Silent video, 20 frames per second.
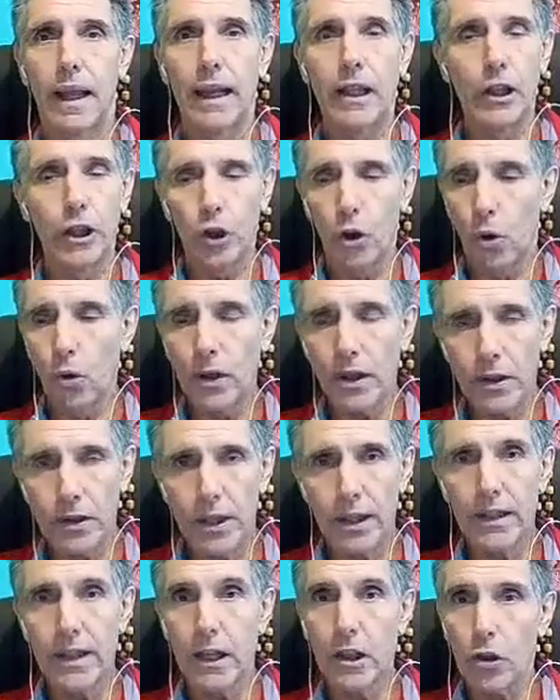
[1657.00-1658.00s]
And the only
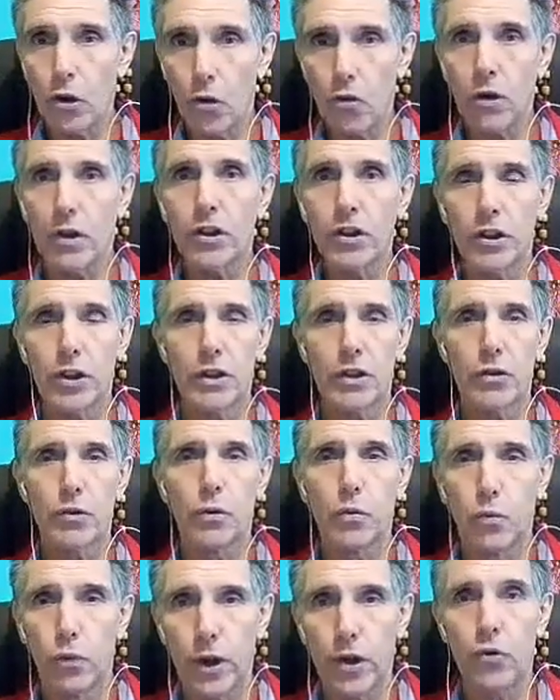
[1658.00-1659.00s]
thing that nourishes
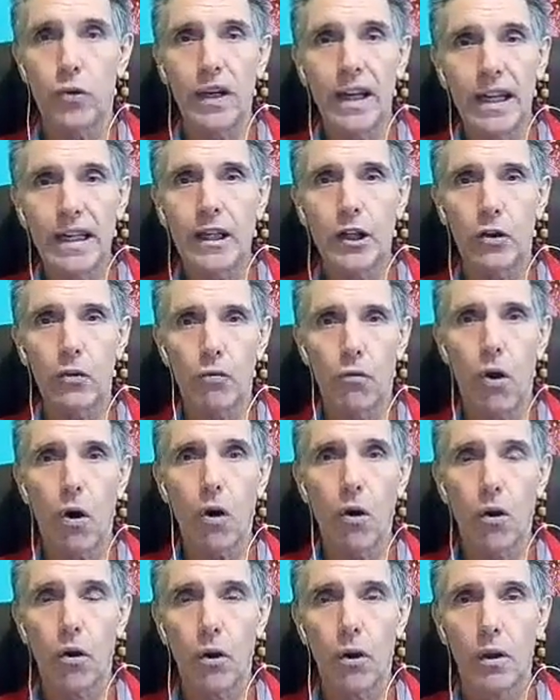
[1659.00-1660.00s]
you when you eat it
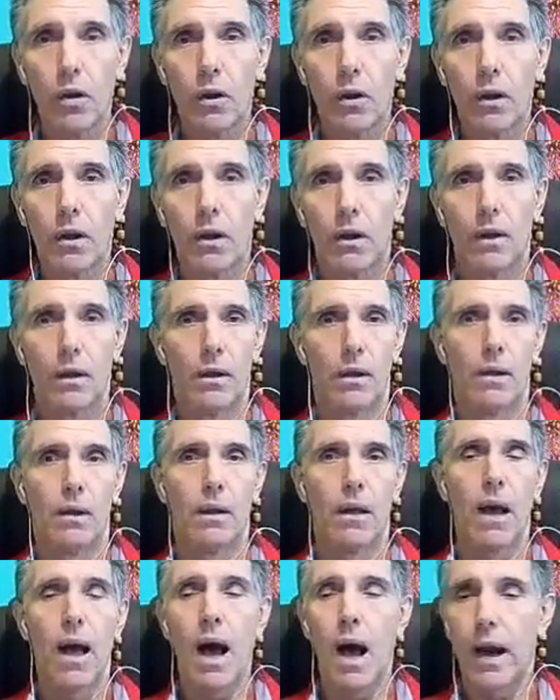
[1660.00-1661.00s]
raw
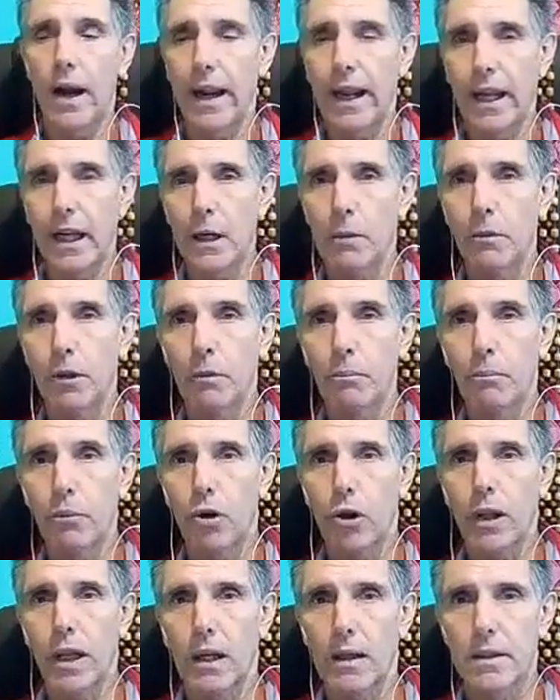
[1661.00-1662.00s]
are animal
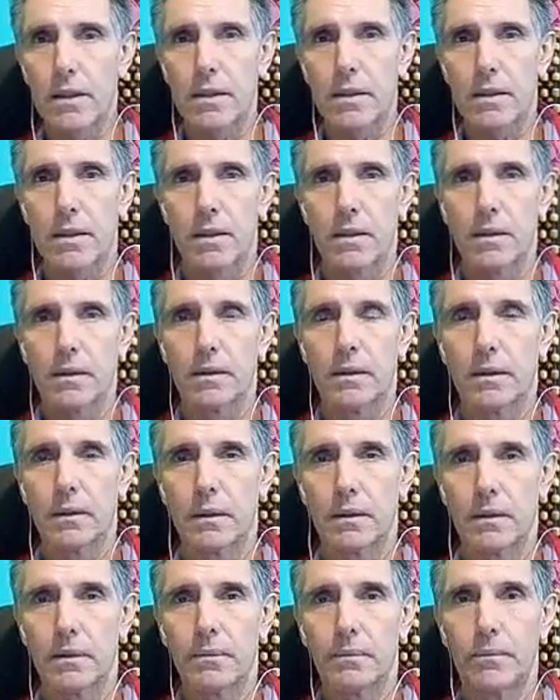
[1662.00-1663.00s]
products,
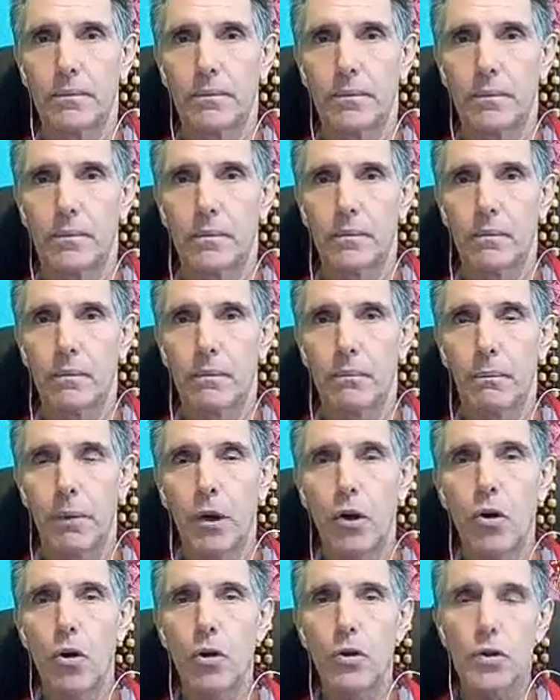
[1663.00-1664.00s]

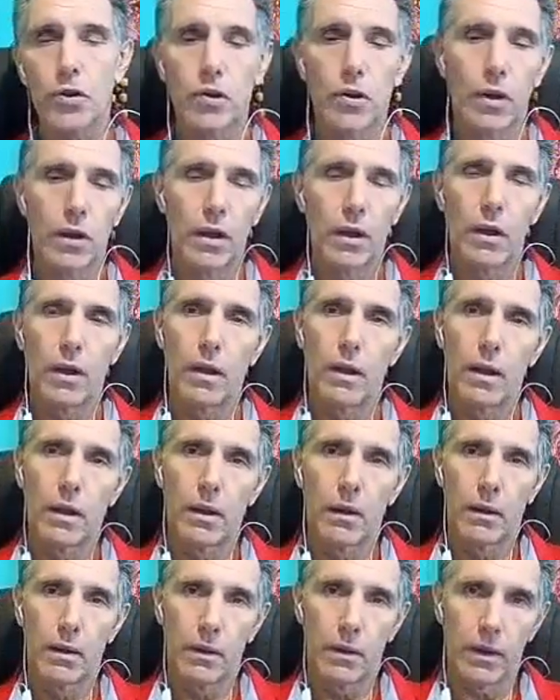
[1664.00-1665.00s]
because
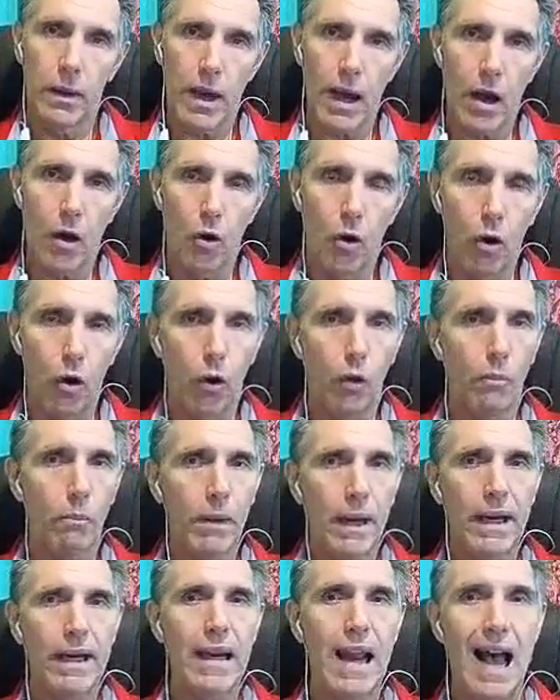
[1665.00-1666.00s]
they are all
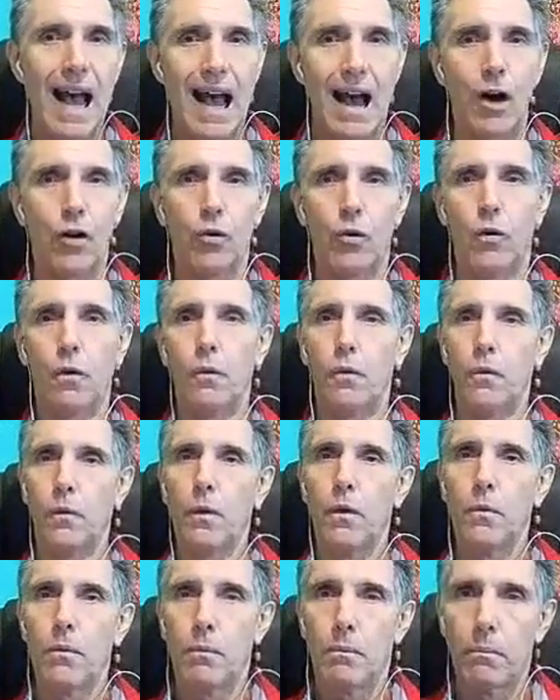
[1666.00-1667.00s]
made out of
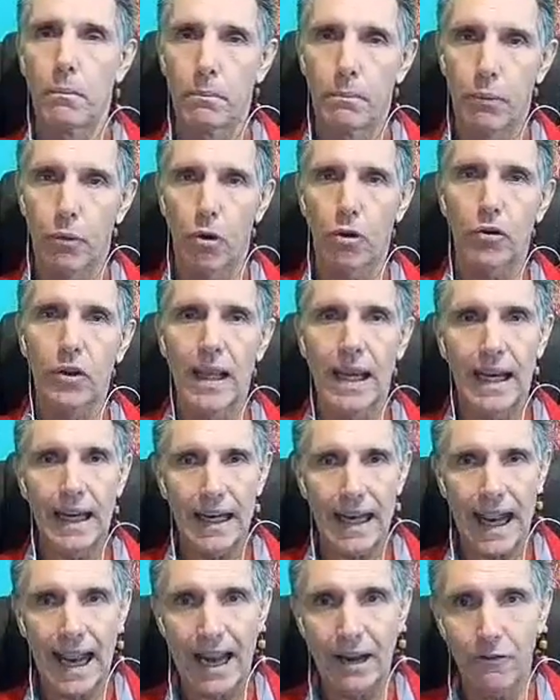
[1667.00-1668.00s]

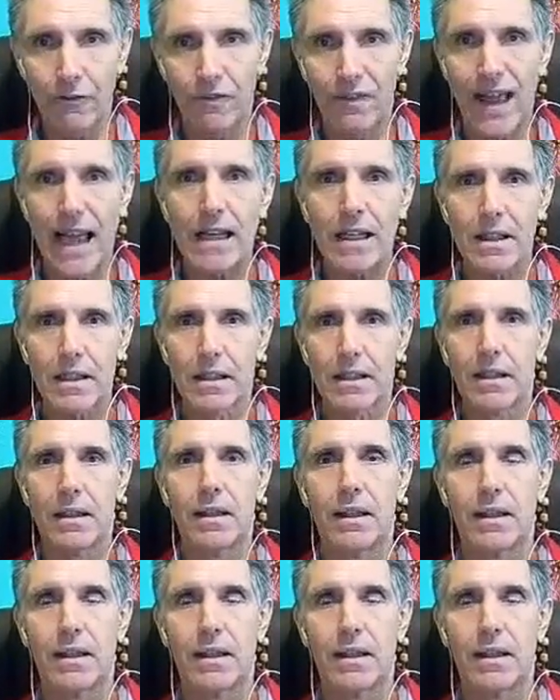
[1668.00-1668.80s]
protein and fat.